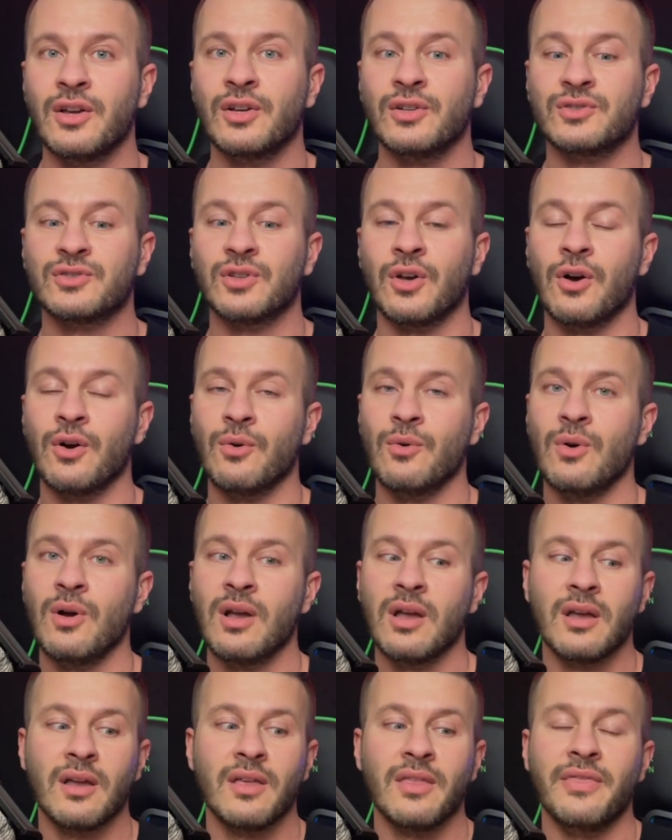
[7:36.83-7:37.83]
So
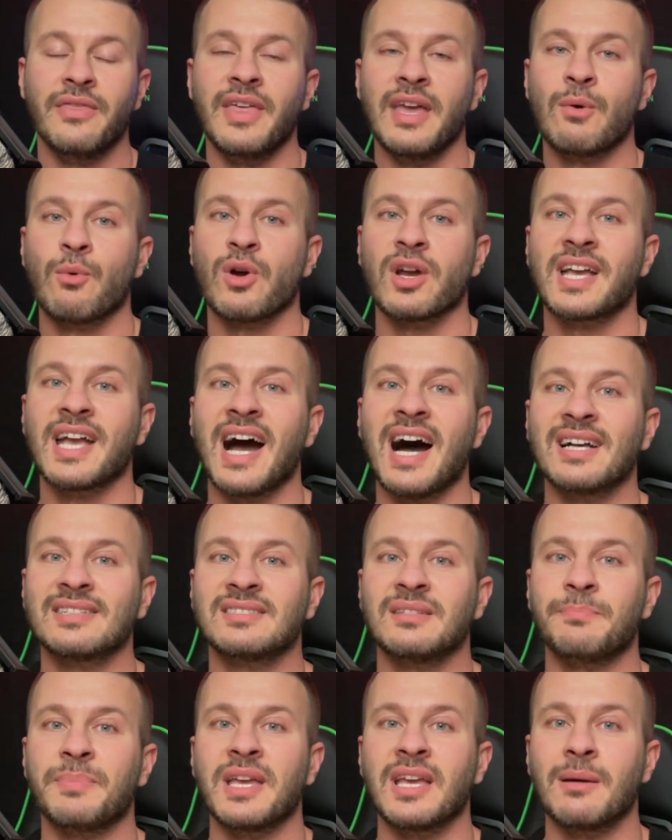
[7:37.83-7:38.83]
they were
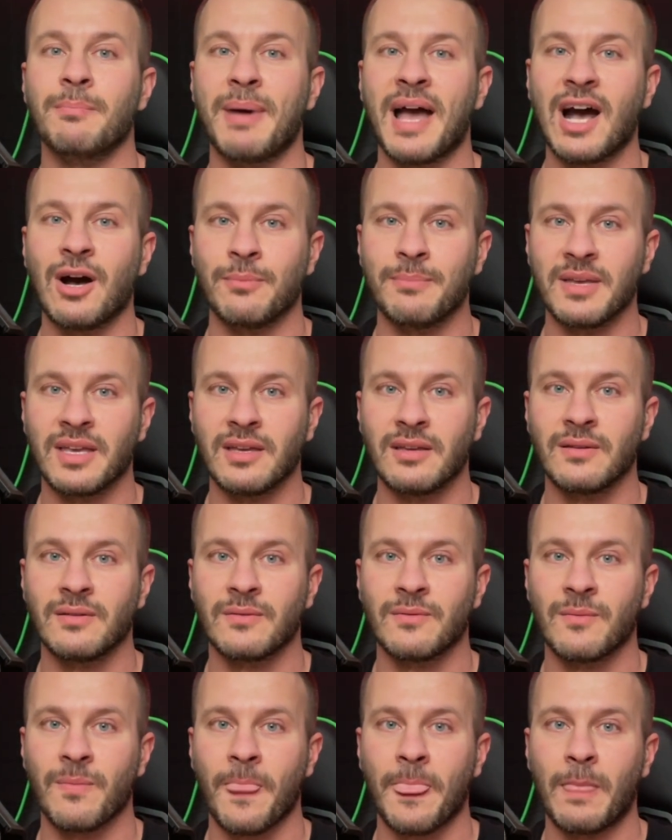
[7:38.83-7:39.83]
gossiping about me.
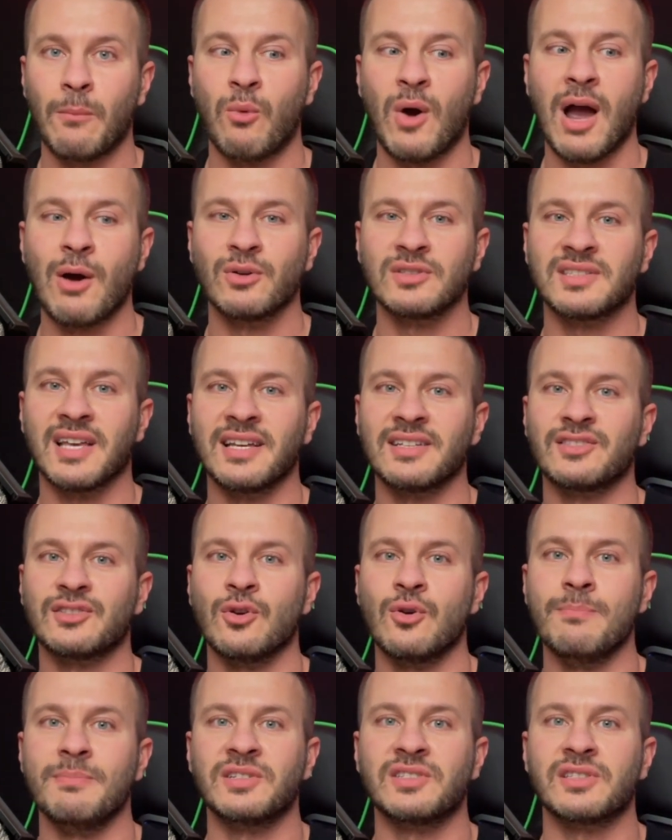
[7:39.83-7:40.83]
Why was I
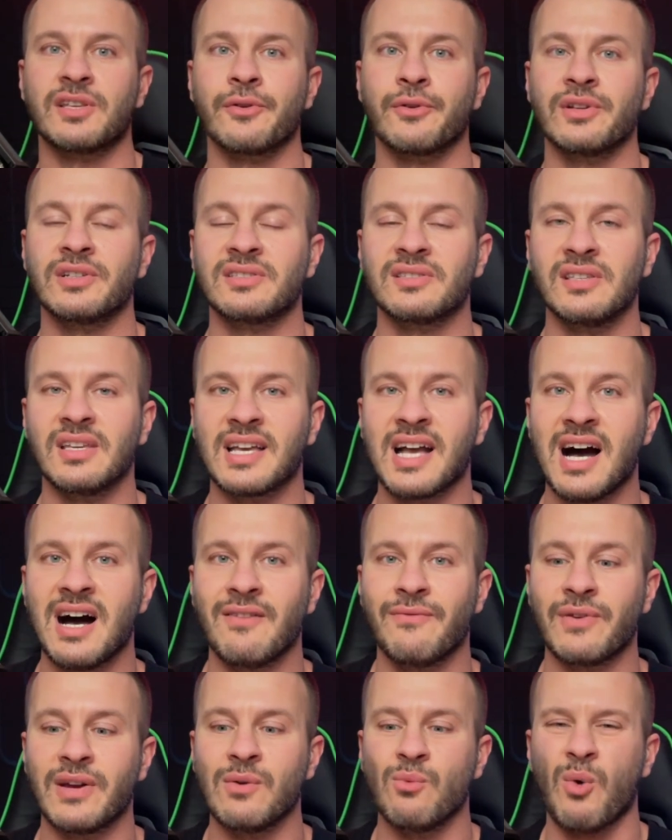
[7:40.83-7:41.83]
so mysteriously
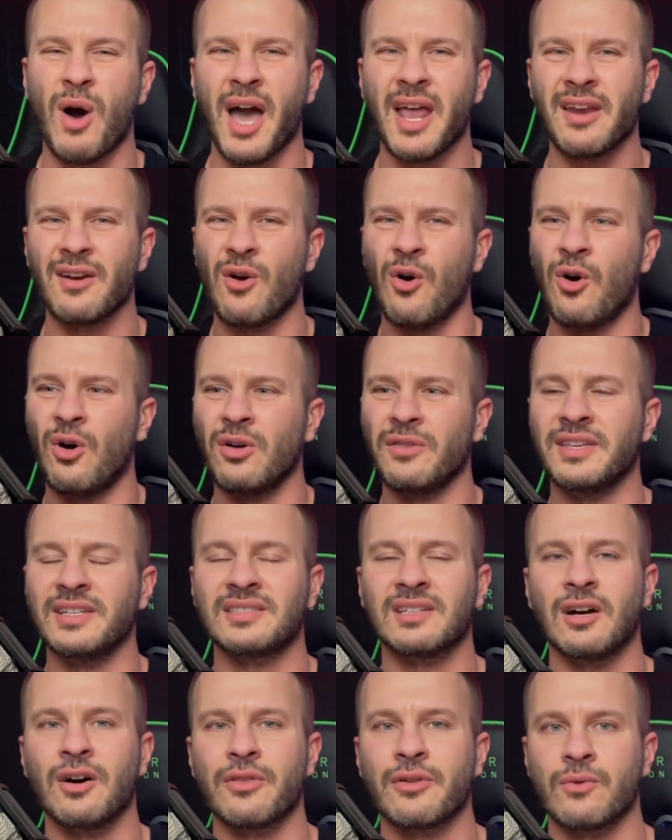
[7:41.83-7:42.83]
confident? Why did all
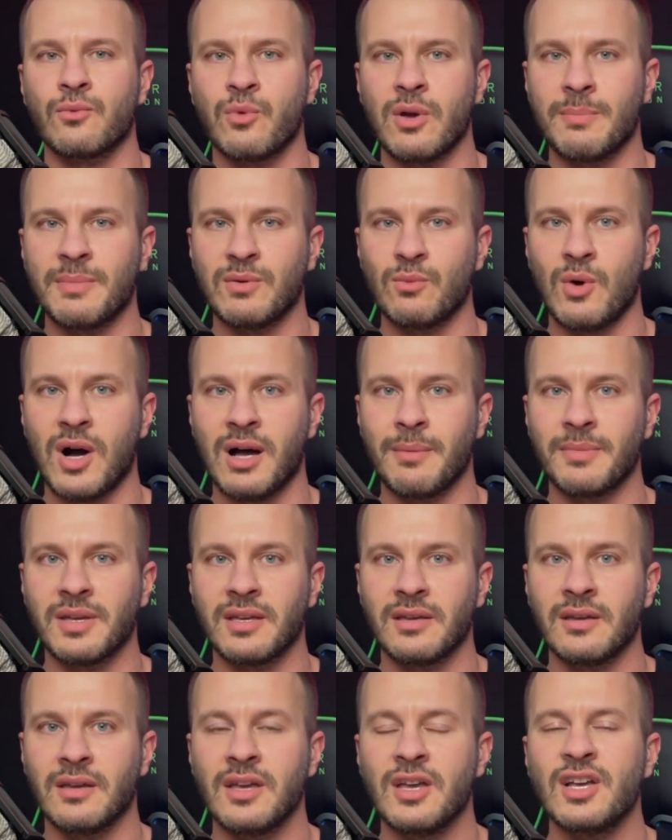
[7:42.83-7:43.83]
these other women want
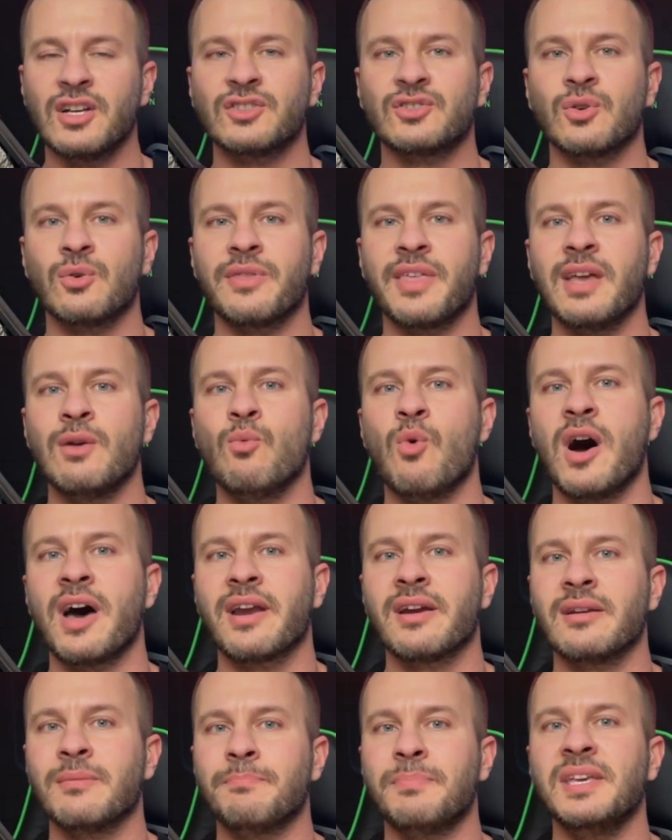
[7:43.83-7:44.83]
me? So they
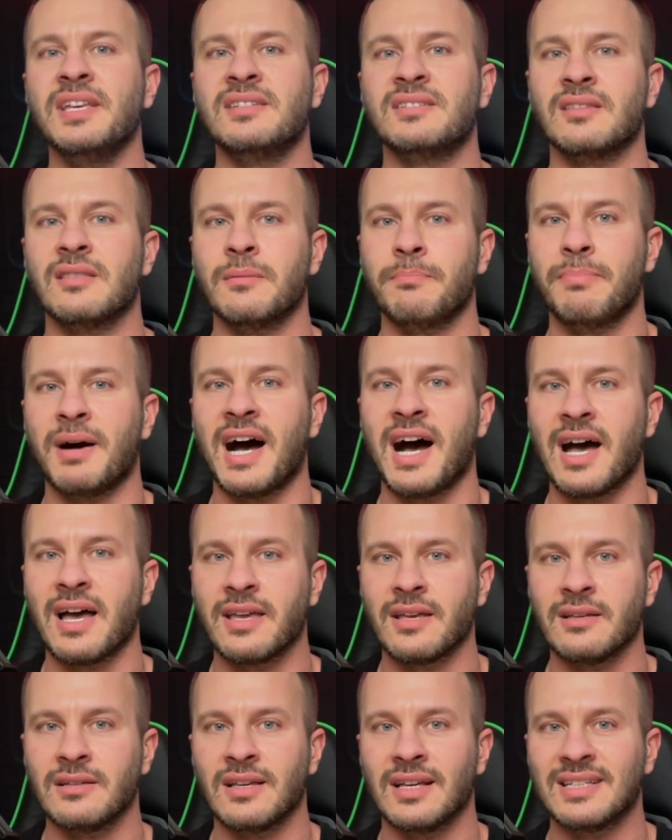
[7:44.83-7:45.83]
wanted a piece of the
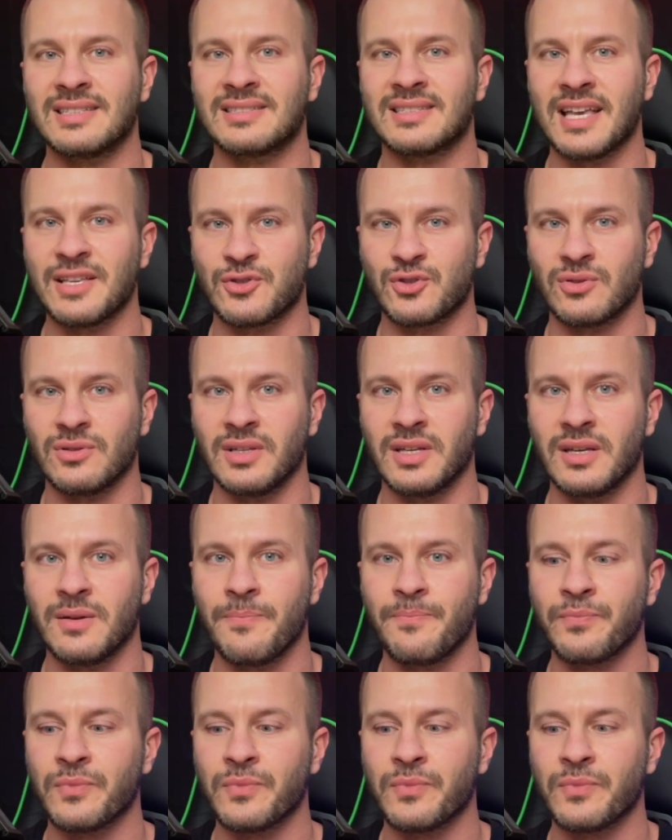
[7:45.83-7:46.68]
pie, essentially.